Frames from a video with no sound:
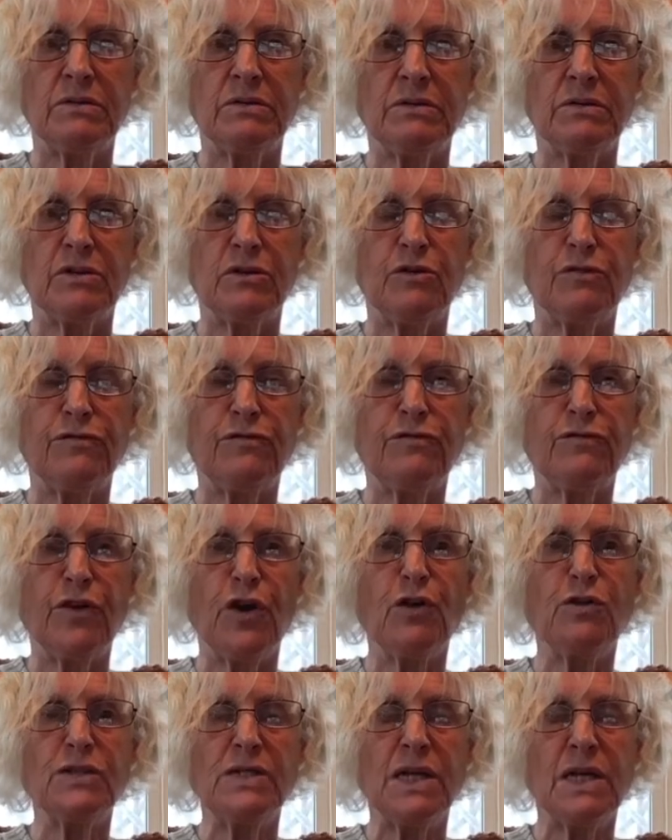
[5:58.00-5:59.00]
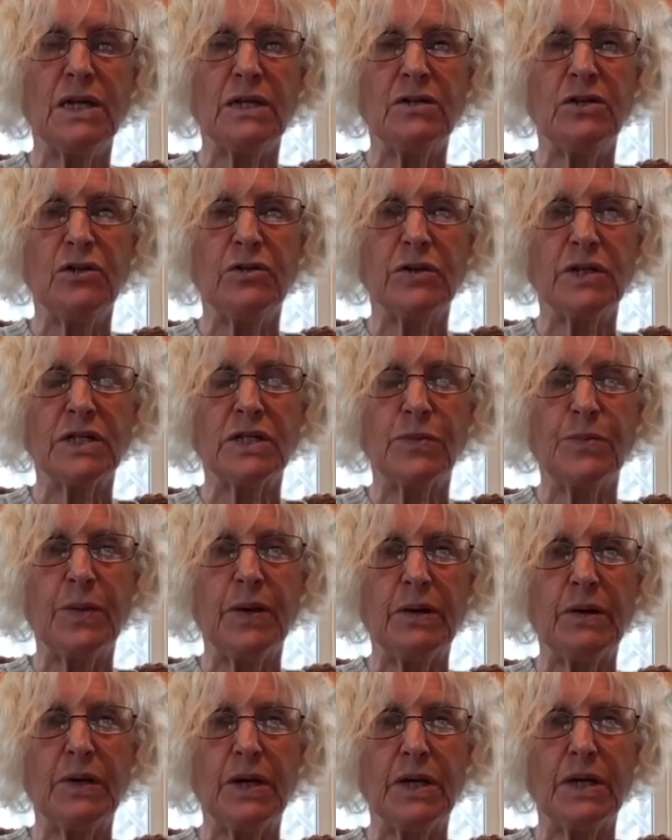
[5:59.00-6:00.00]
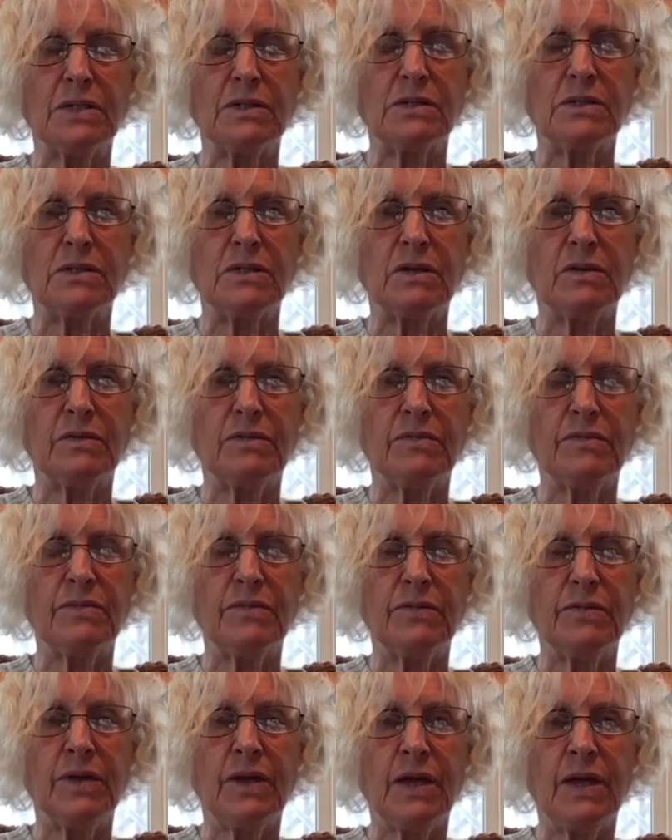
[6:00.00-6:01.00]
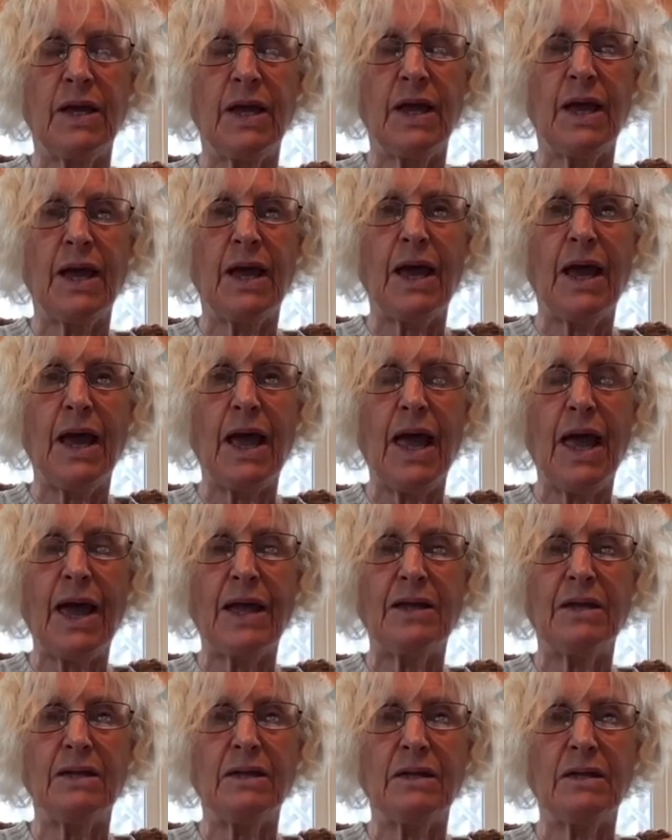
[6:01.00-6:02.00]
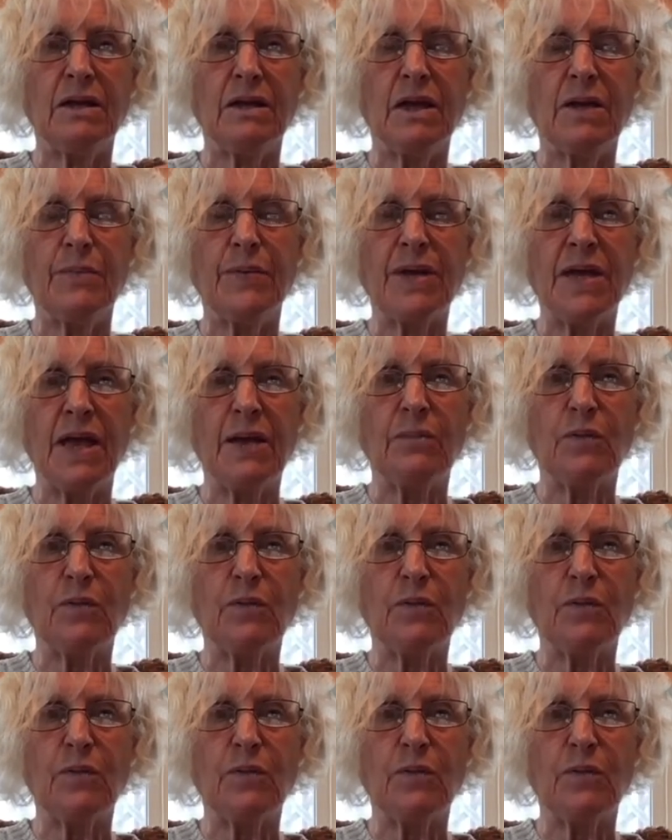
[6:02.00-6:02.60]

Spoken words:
You froze it in your experience, and it became a